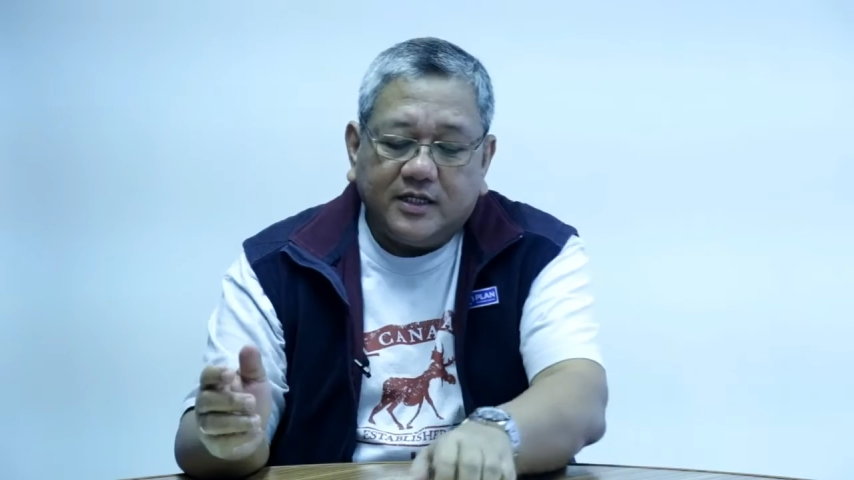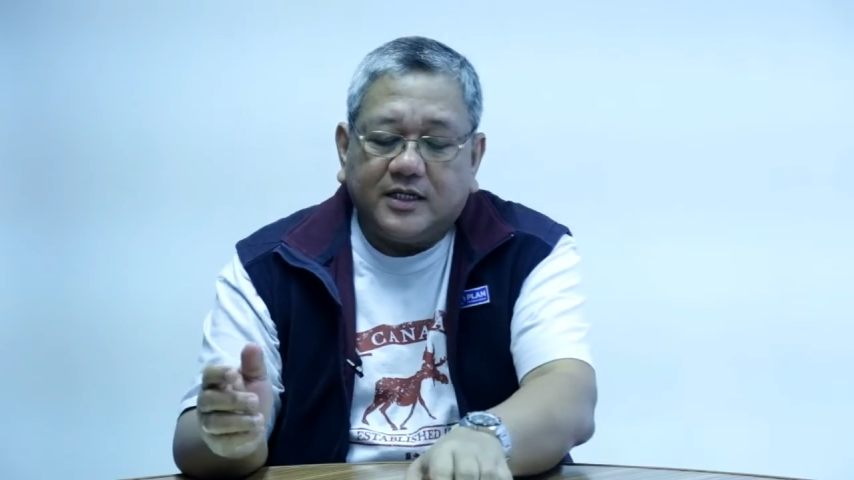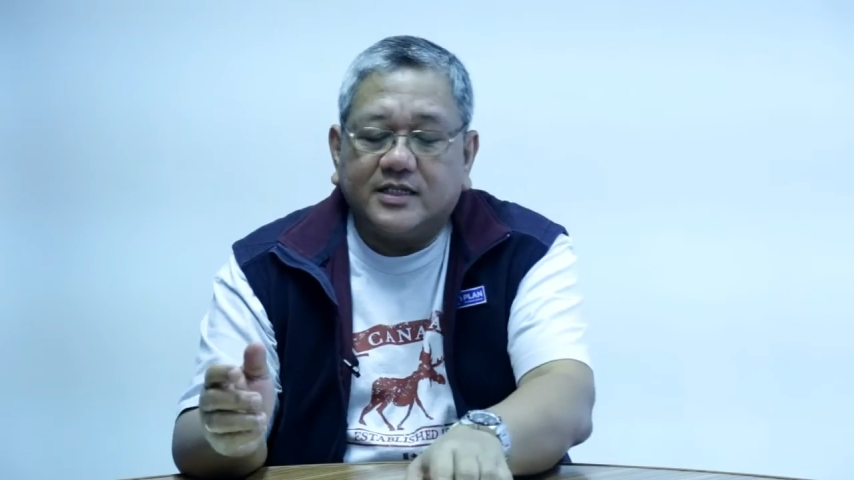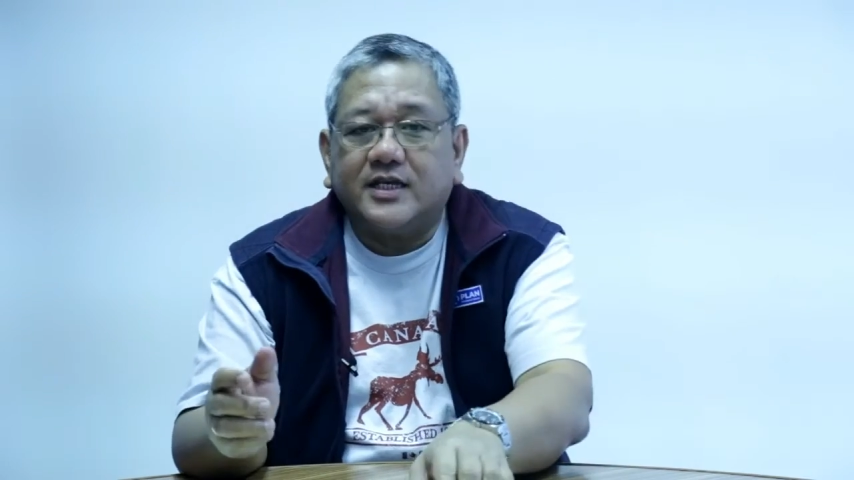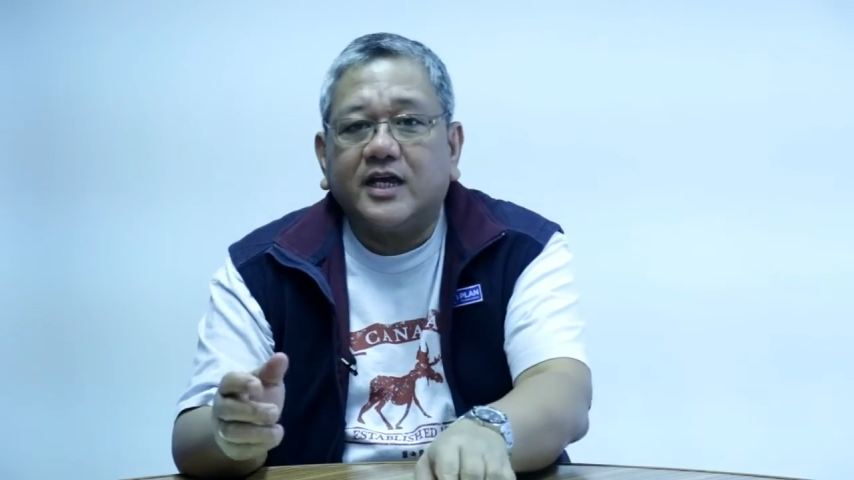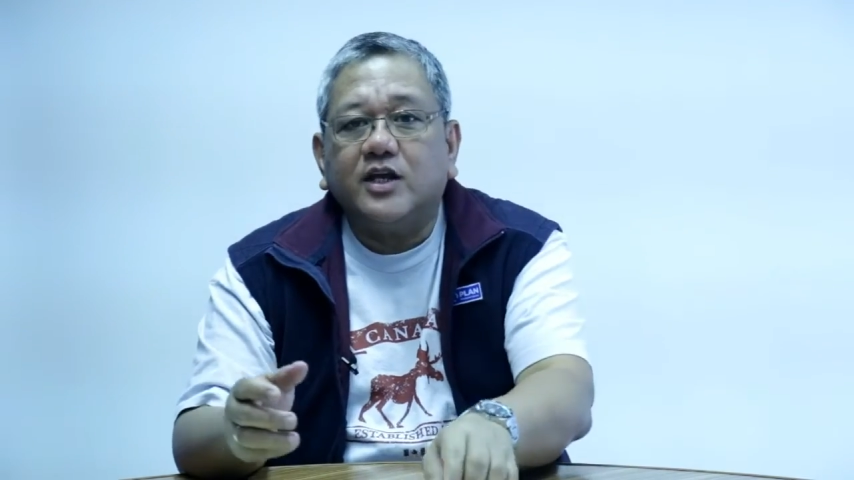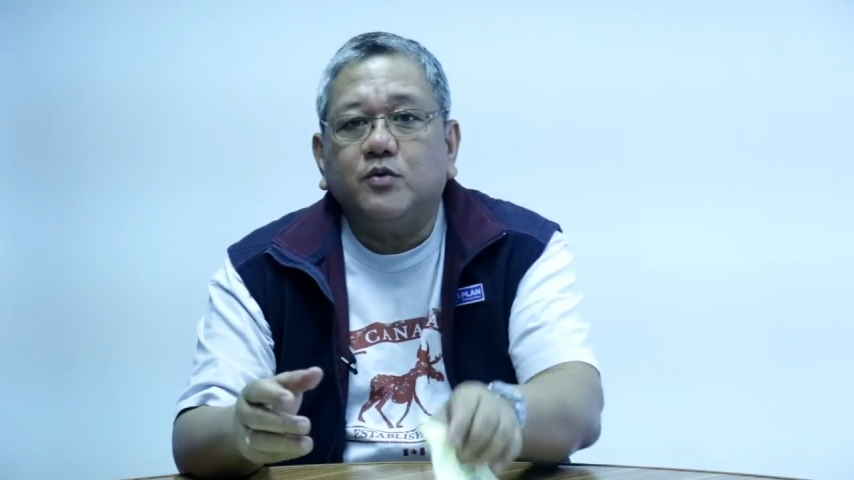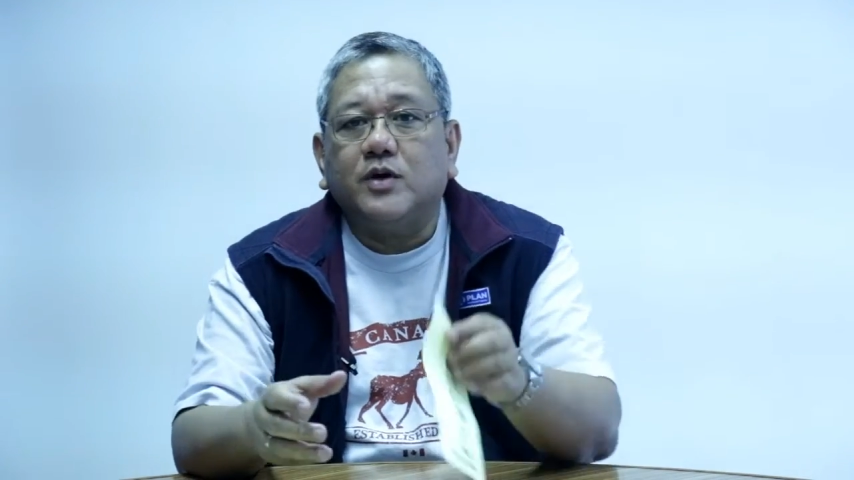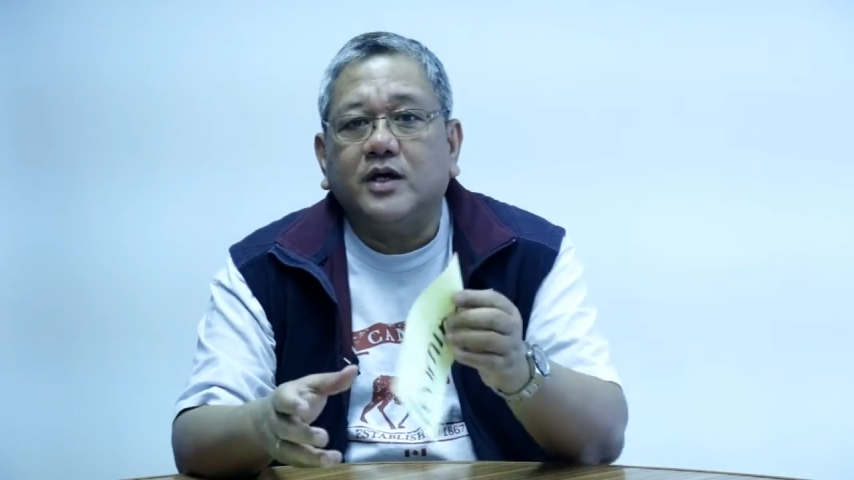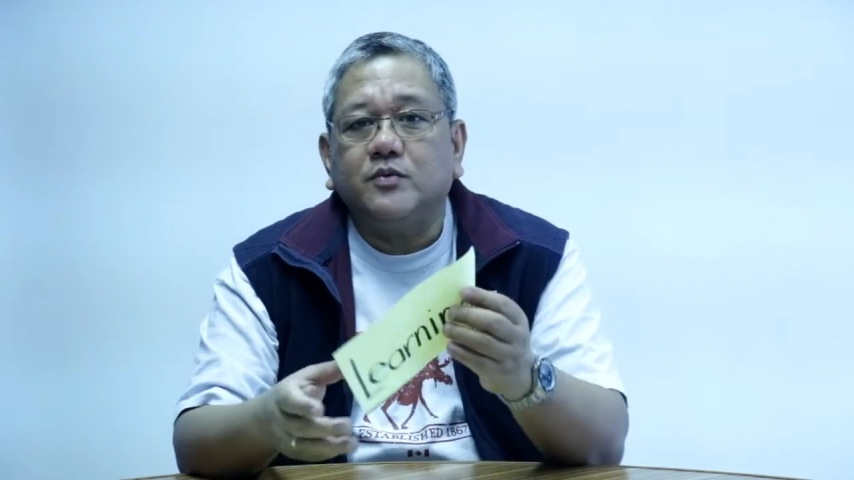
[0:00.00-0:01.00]
The second
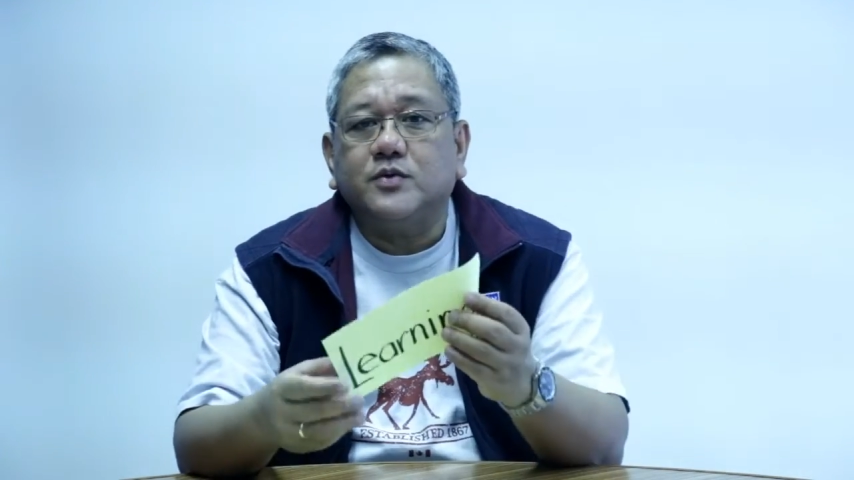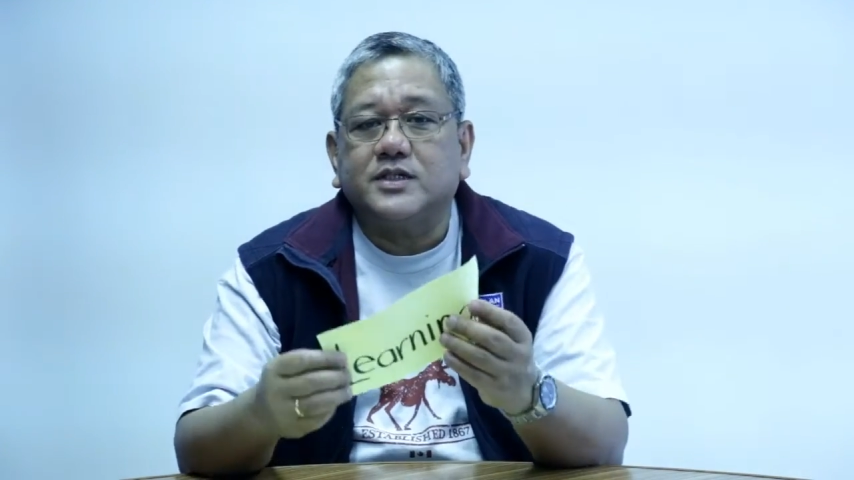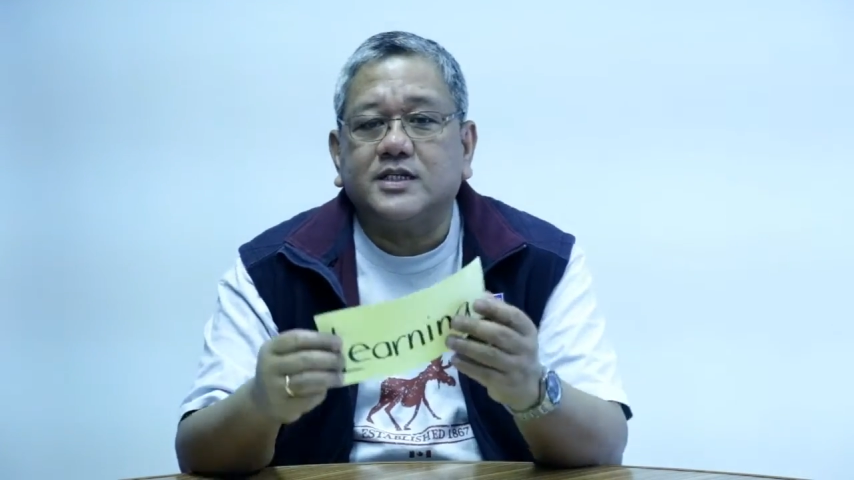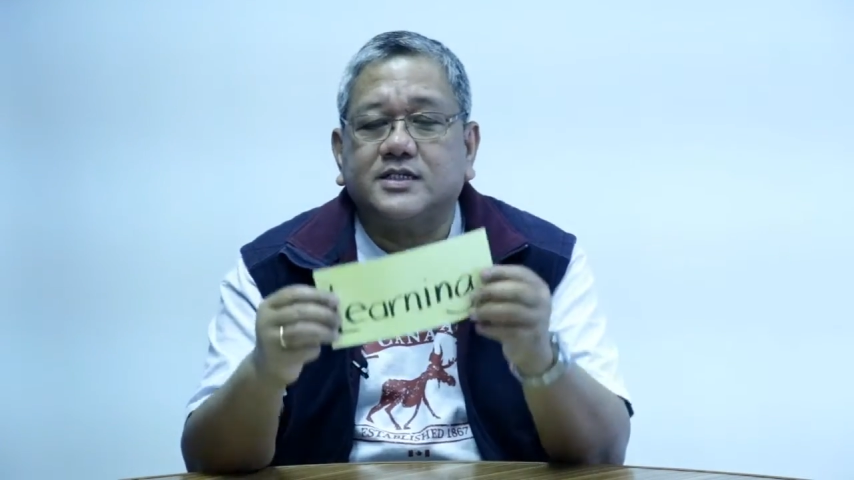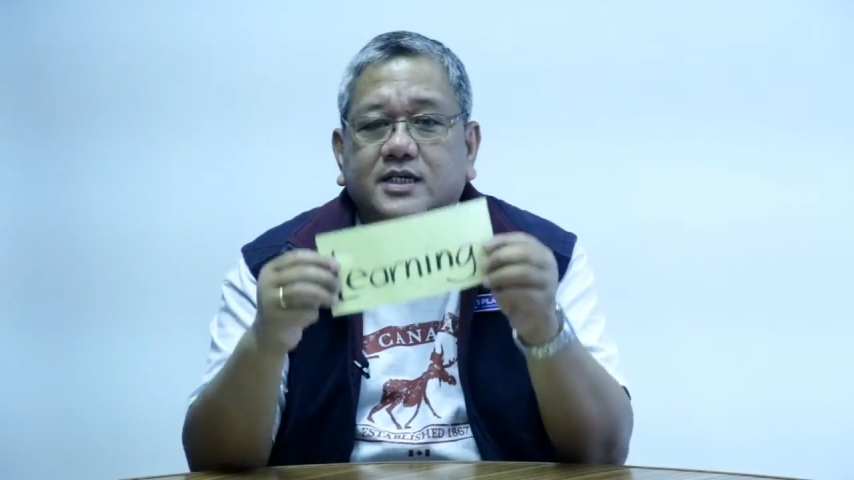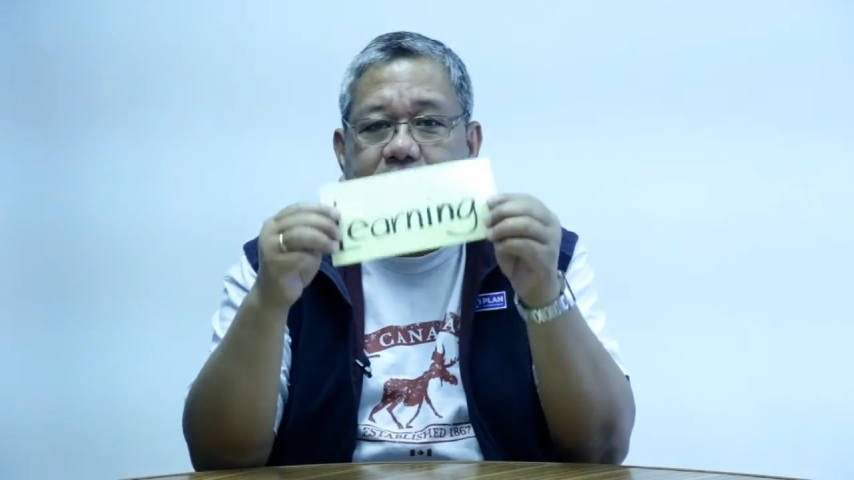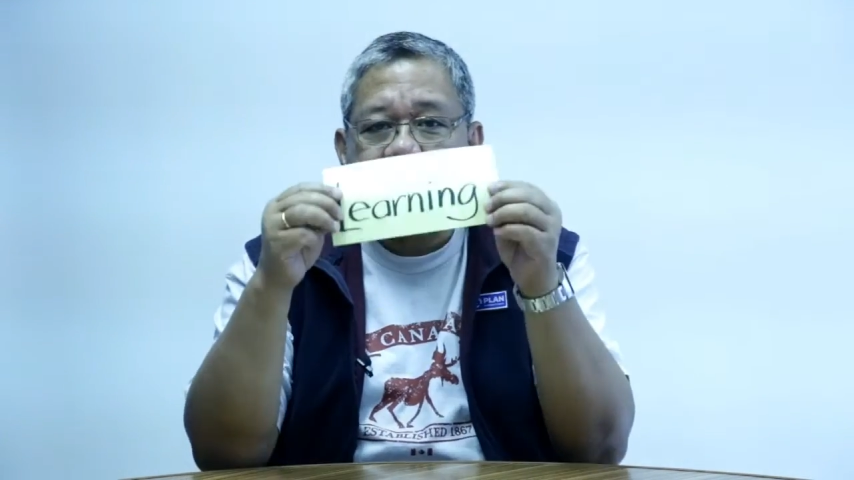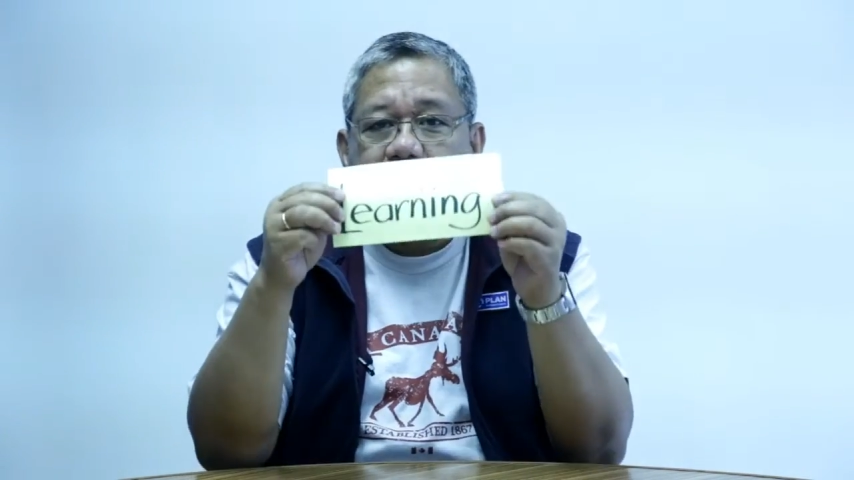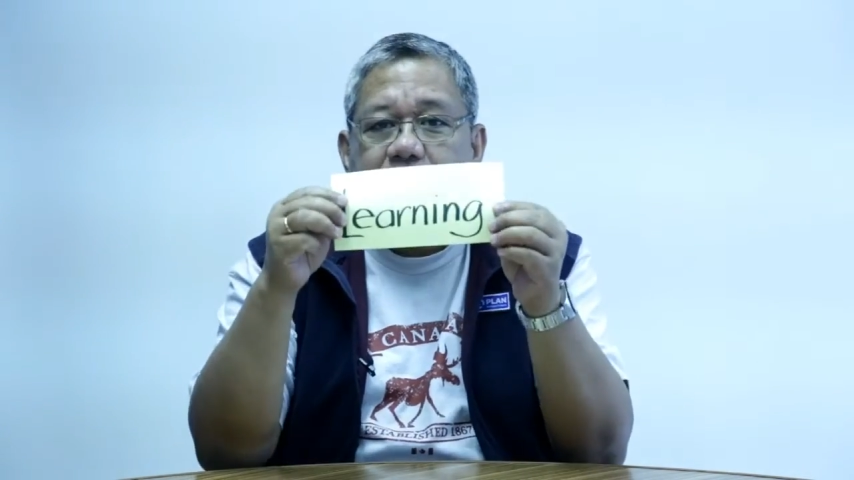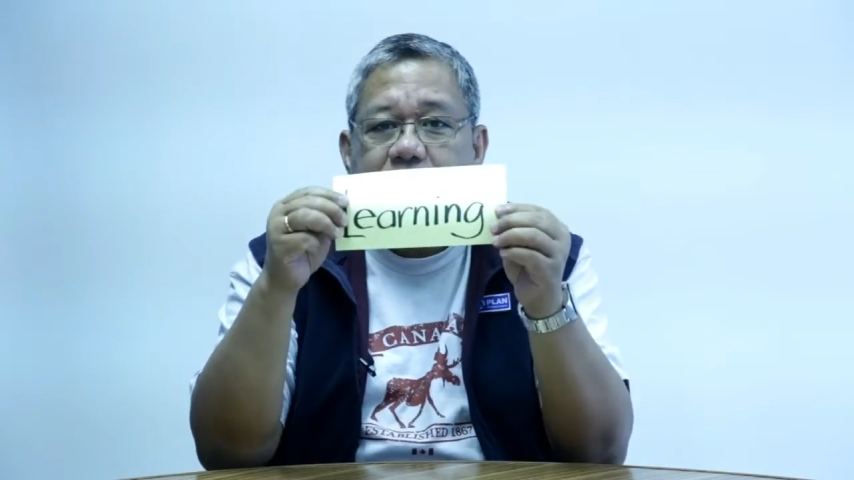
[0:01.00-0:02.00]
one, which I said, is
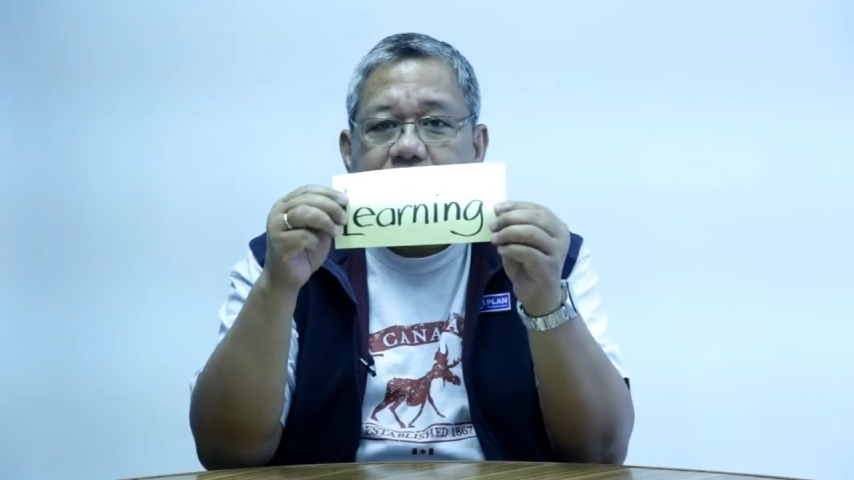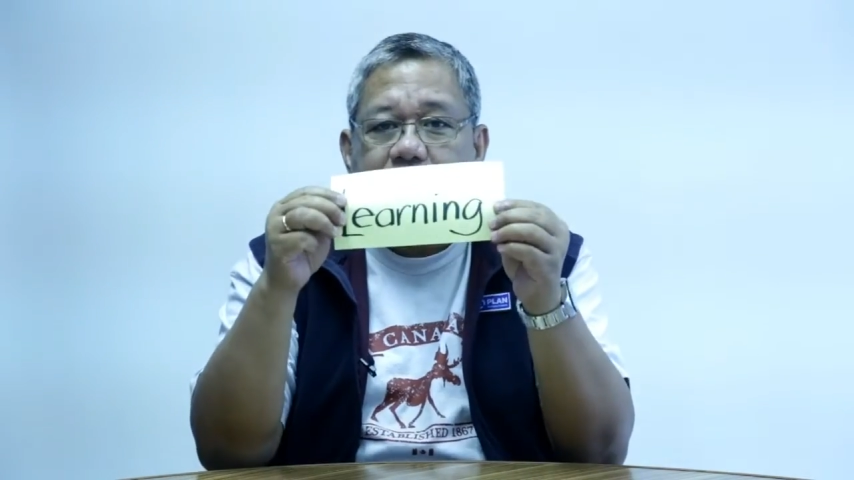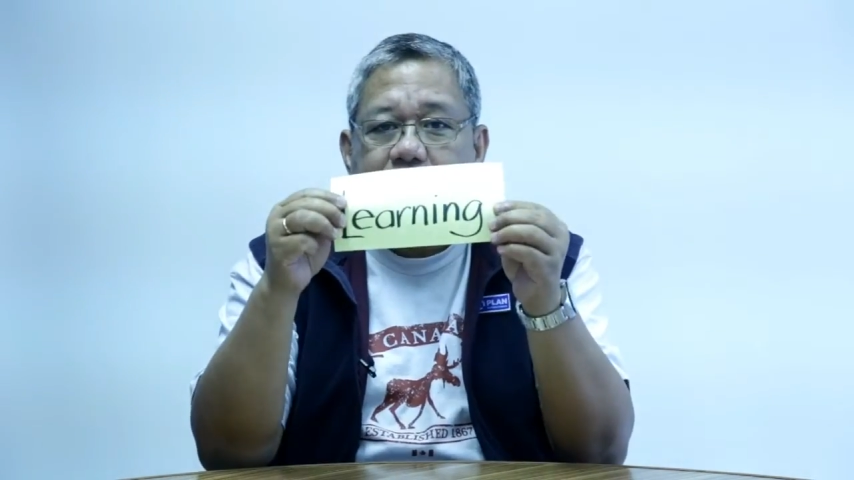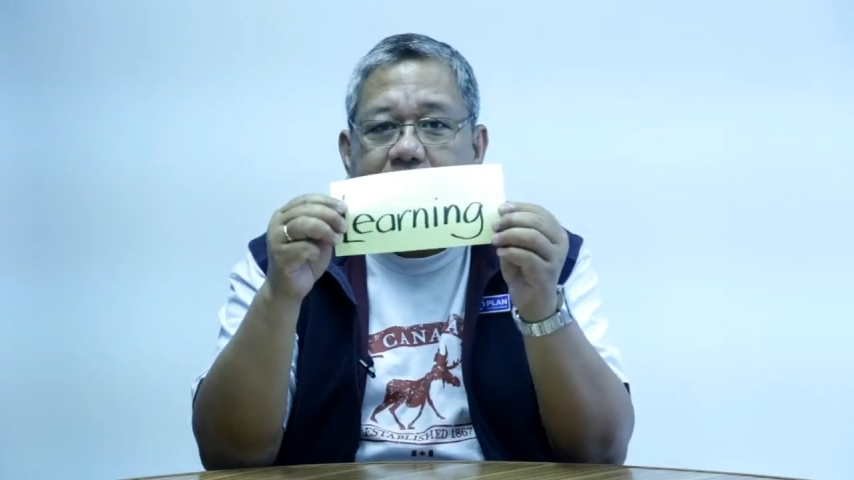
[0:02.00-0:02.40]
the learning.